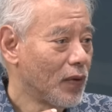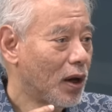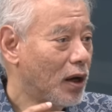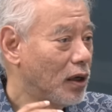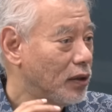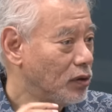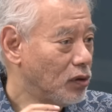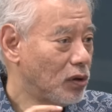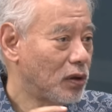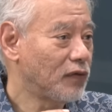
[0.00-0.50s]

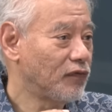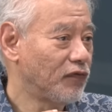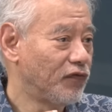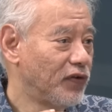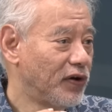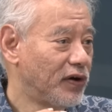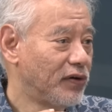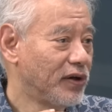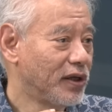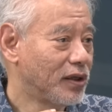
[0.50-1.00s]
are not
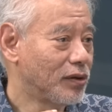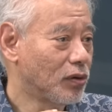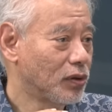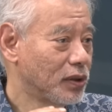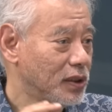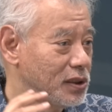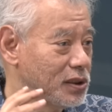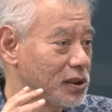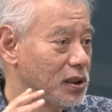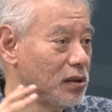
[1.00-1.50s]
very
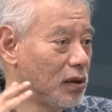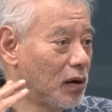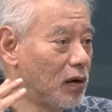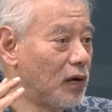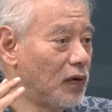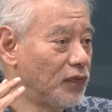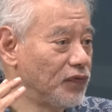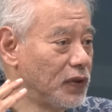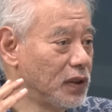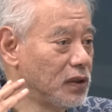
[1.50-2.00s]
cognizant
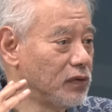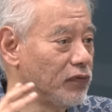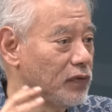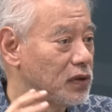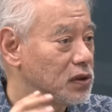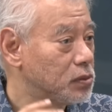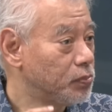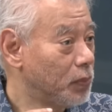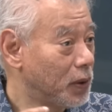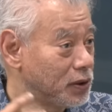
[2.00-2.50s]
of the
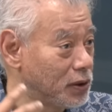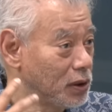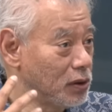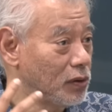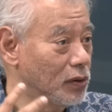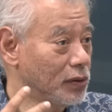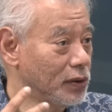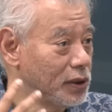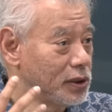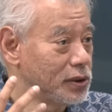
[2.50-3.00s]
special
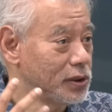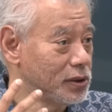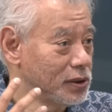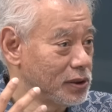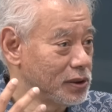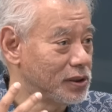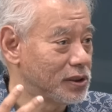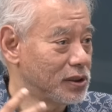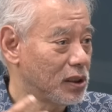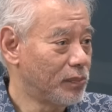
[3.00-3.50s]

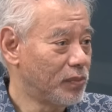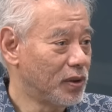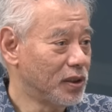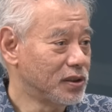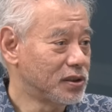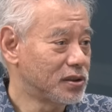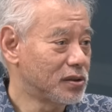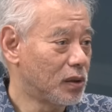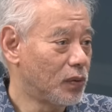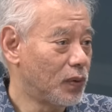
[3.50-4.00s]
conditions in Sabah
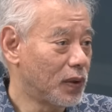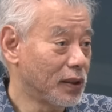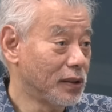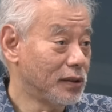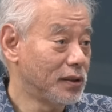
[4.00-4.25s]
and Sarawak.